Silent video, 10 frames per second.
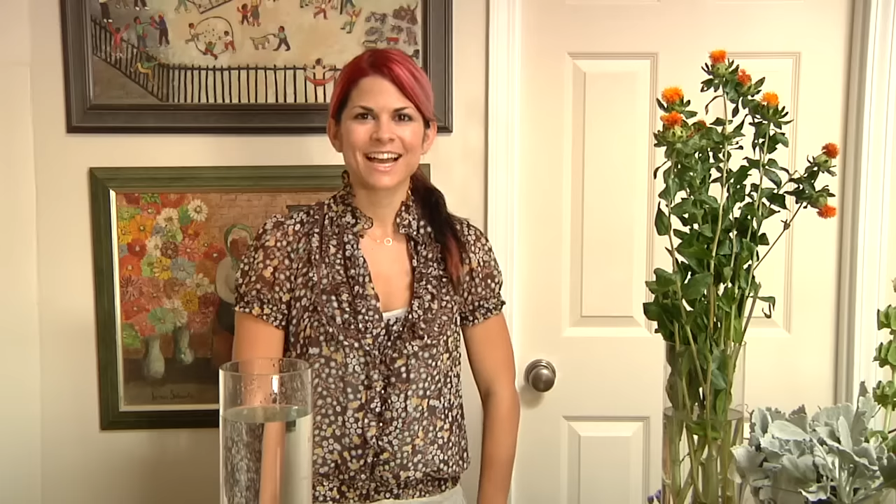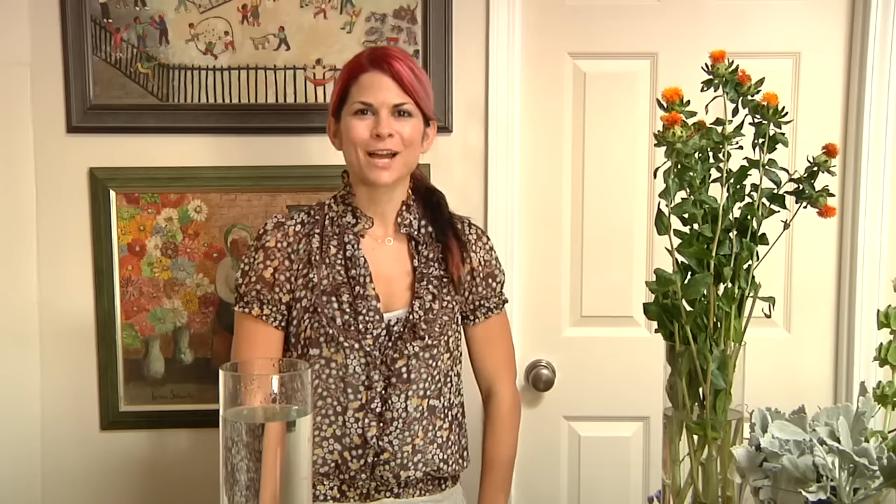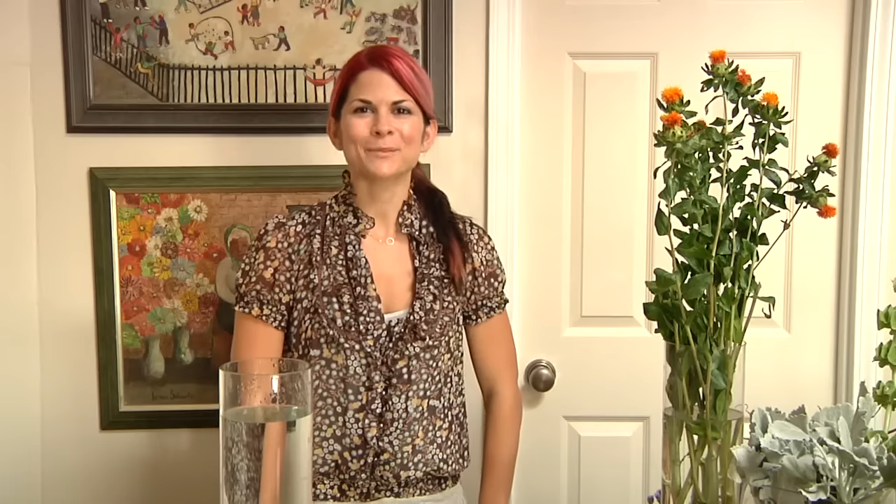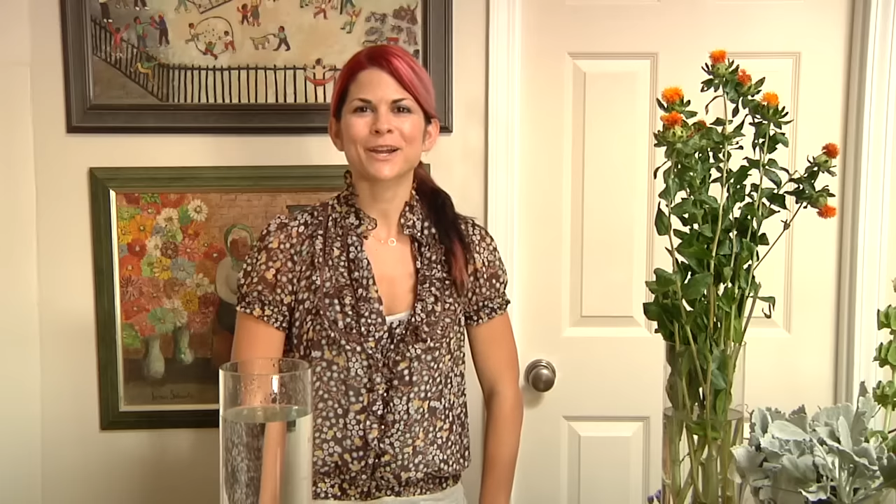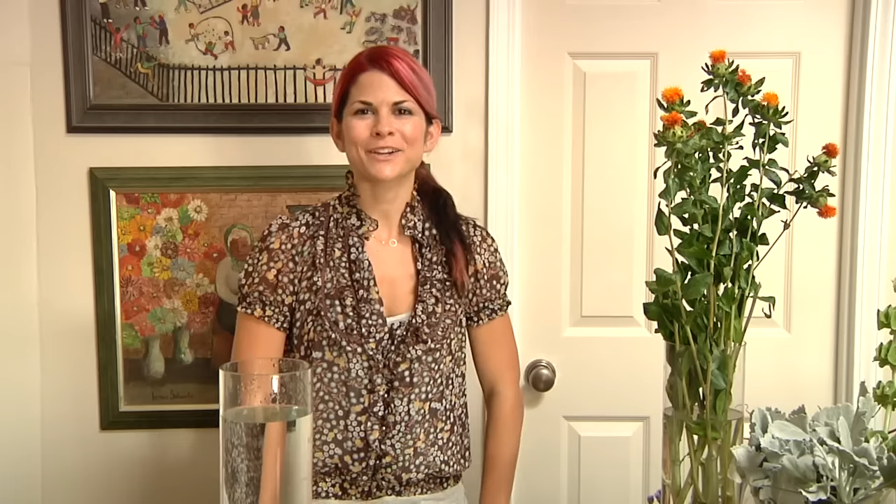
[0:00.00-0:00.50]

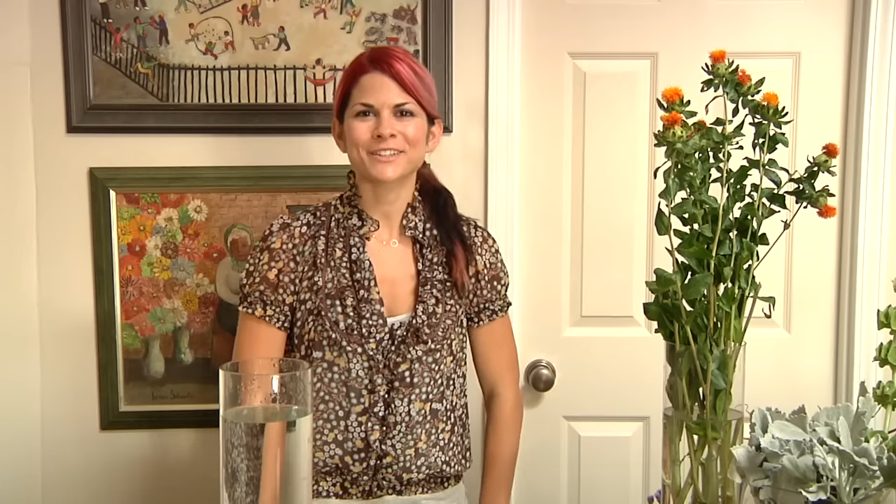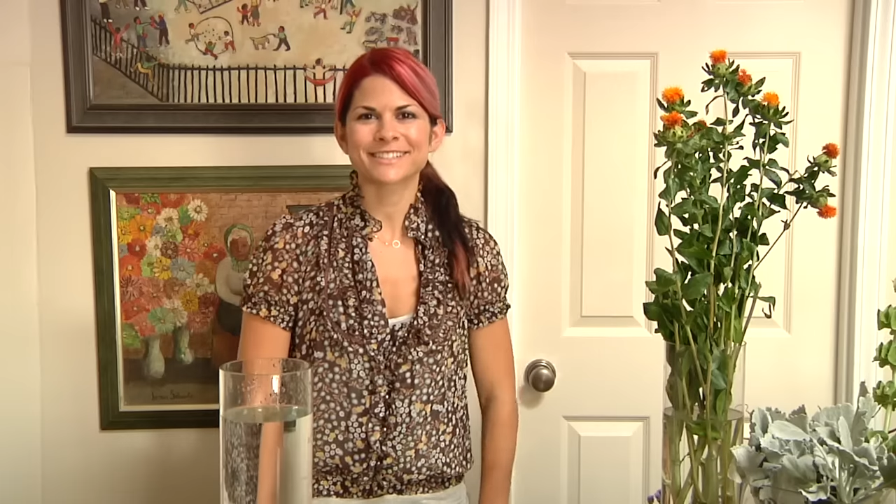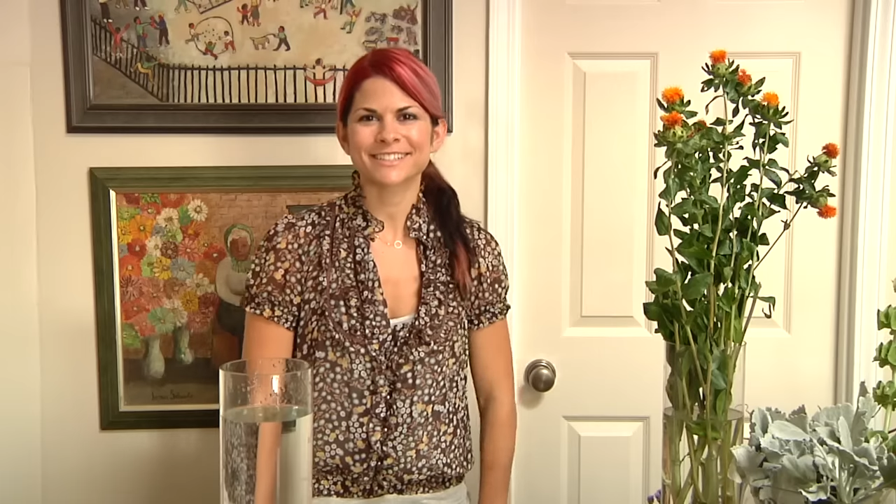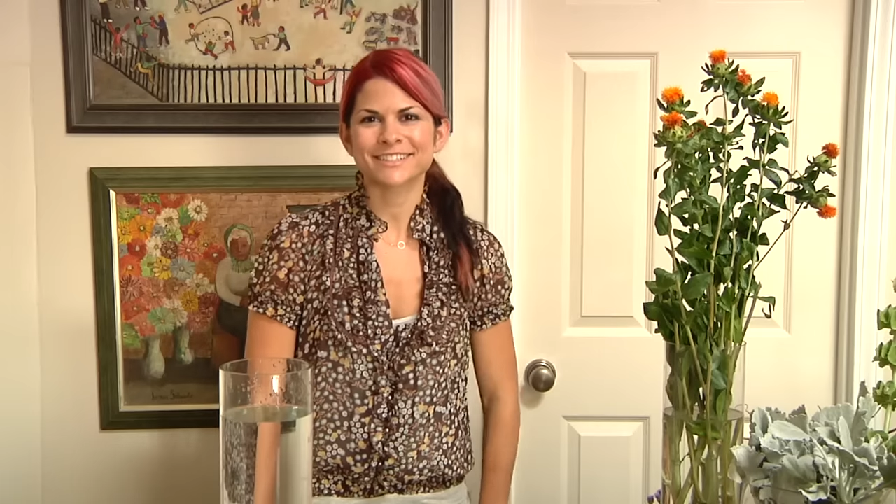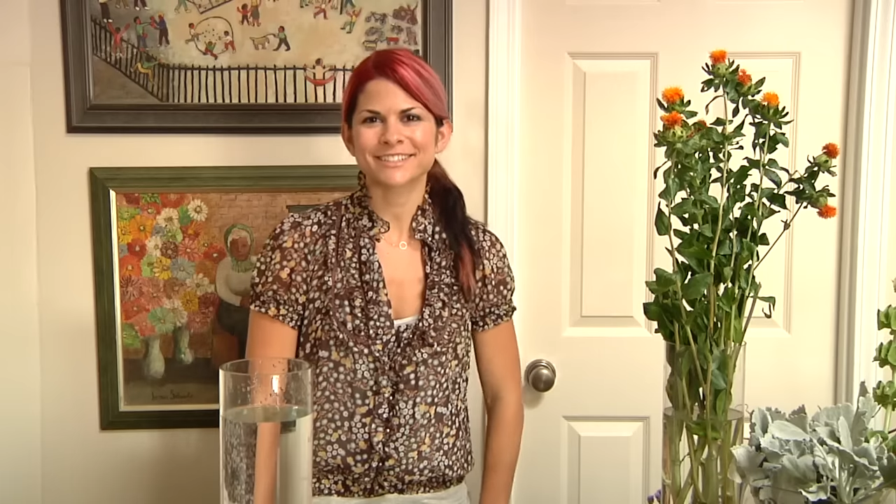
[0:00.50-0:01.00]
I'm Carly
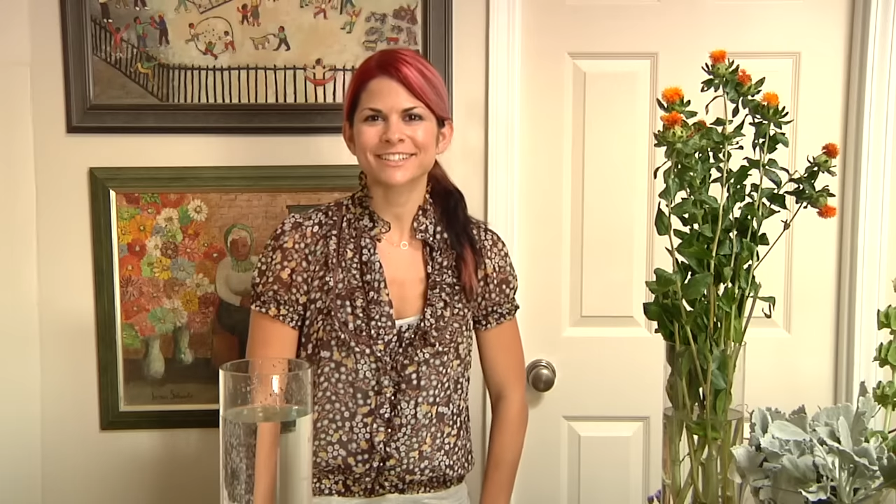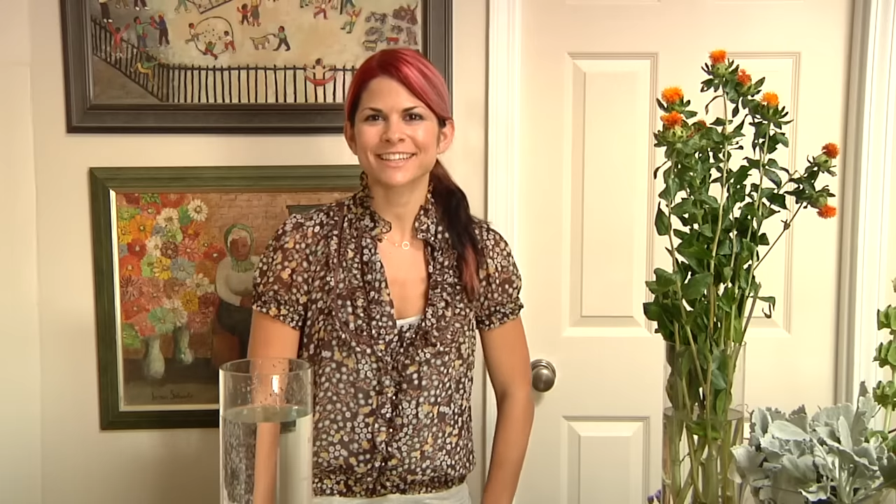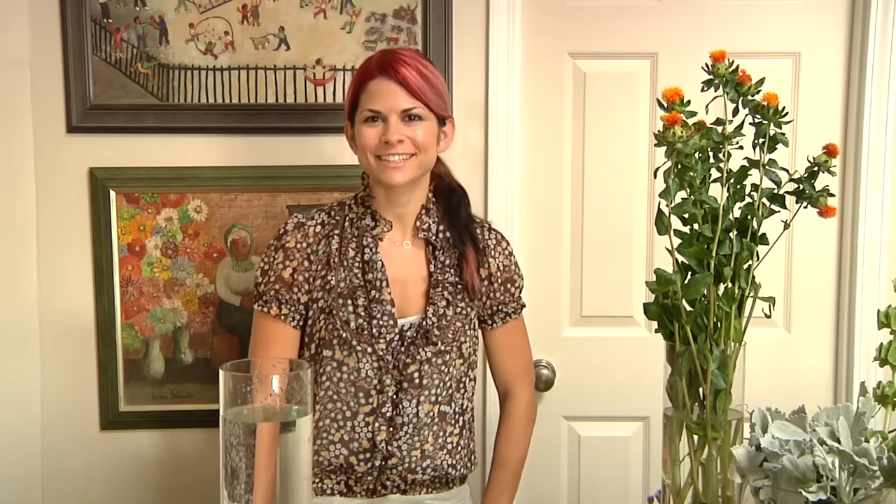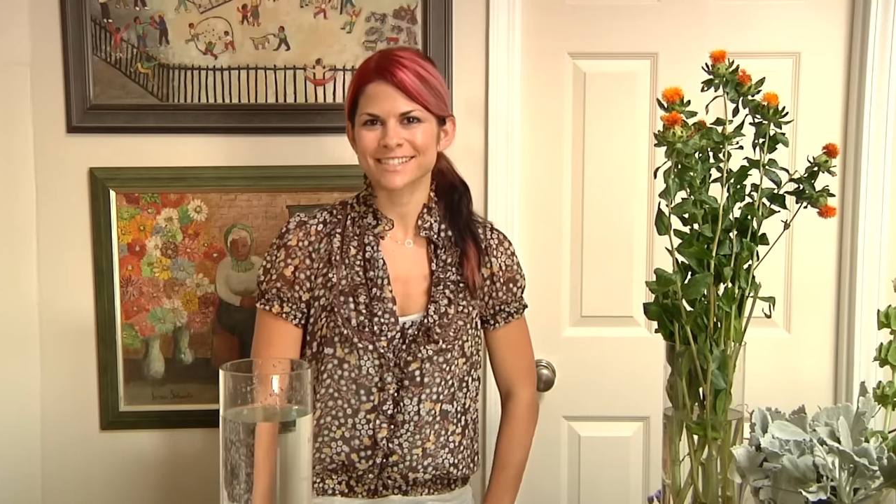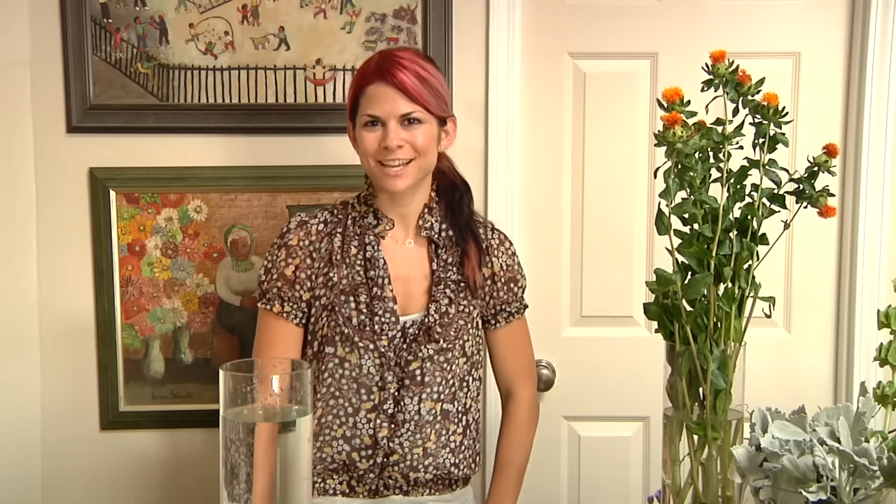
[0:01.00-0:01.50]
Cylinder,
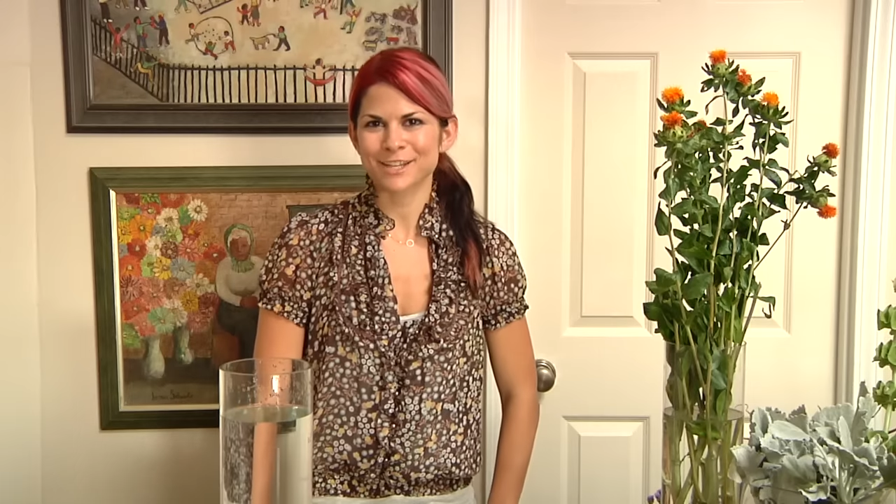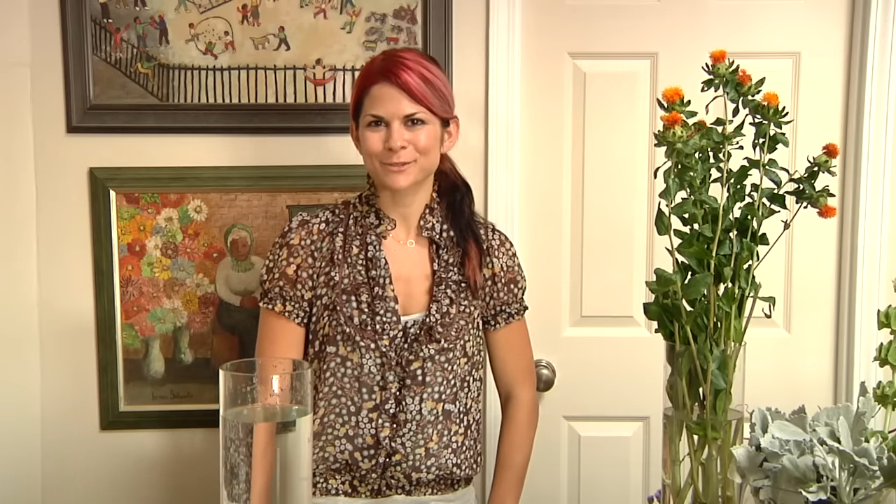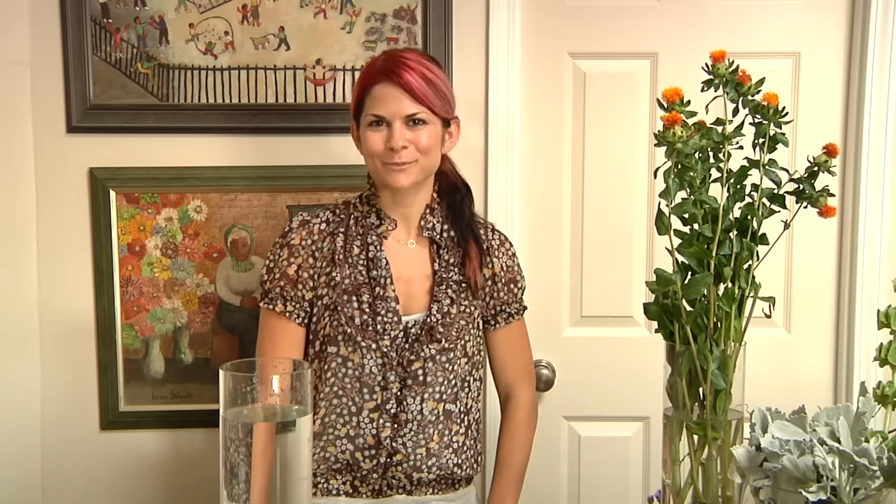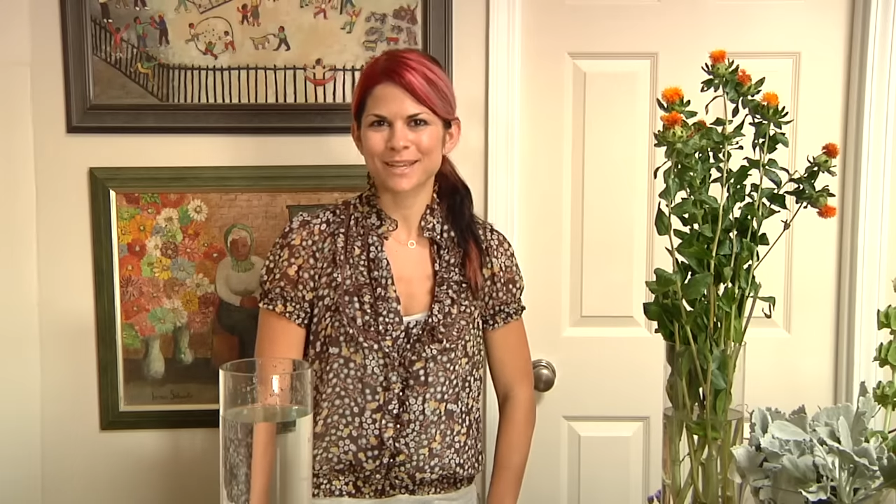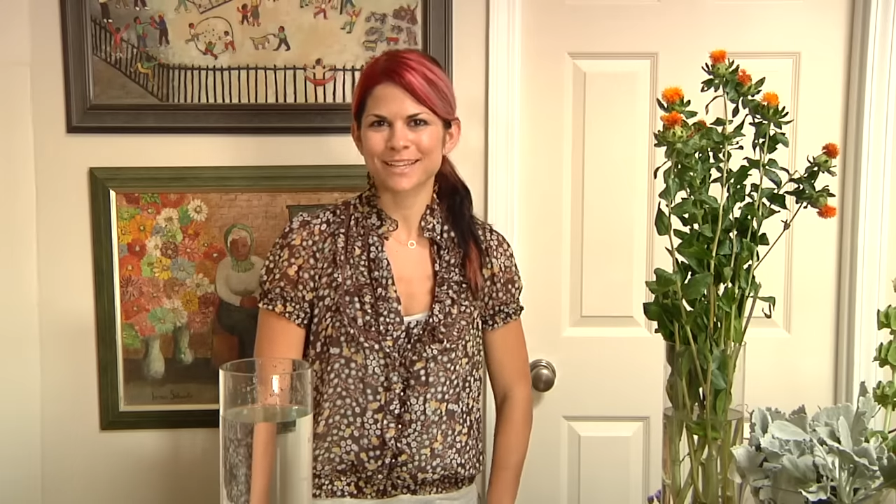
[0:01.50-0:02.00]
and that's how
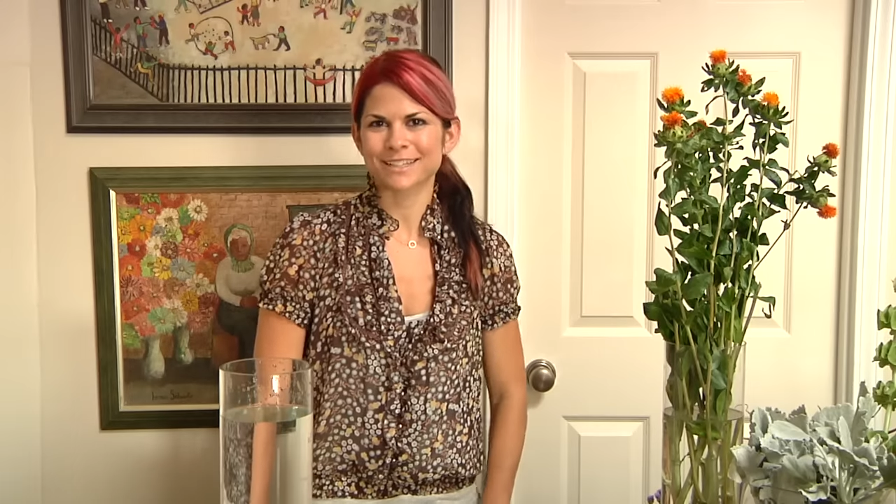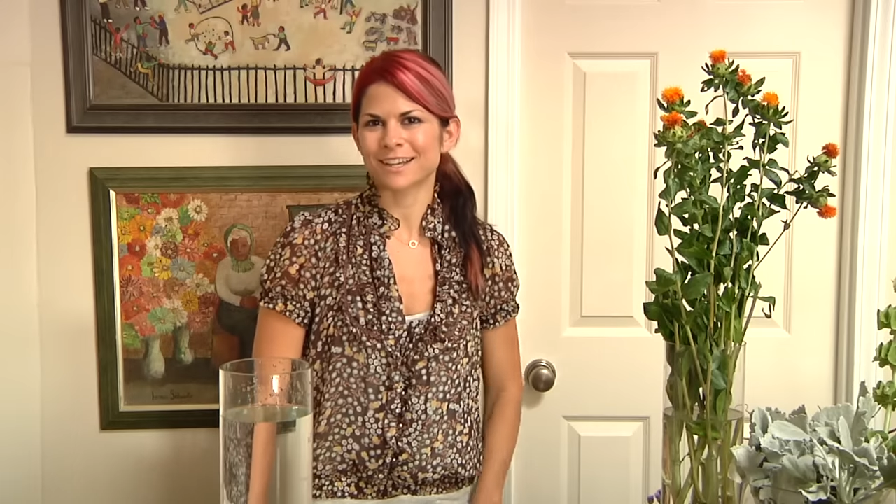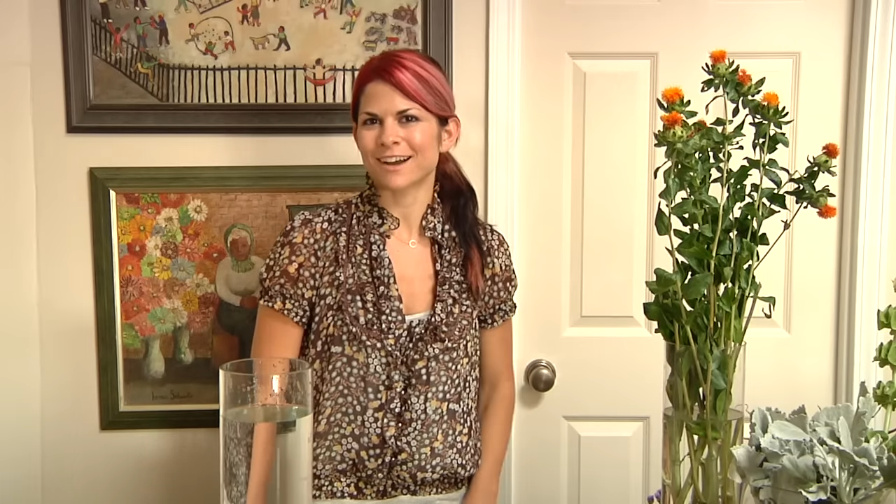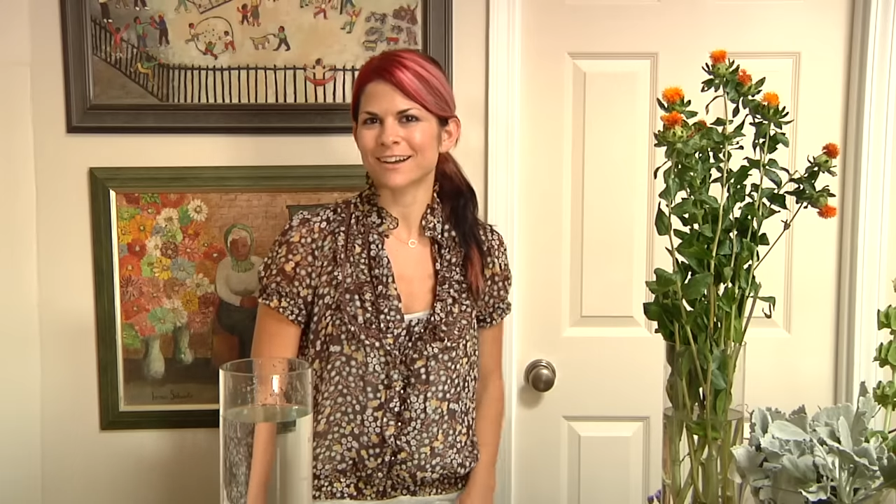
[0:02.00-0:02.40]
you make an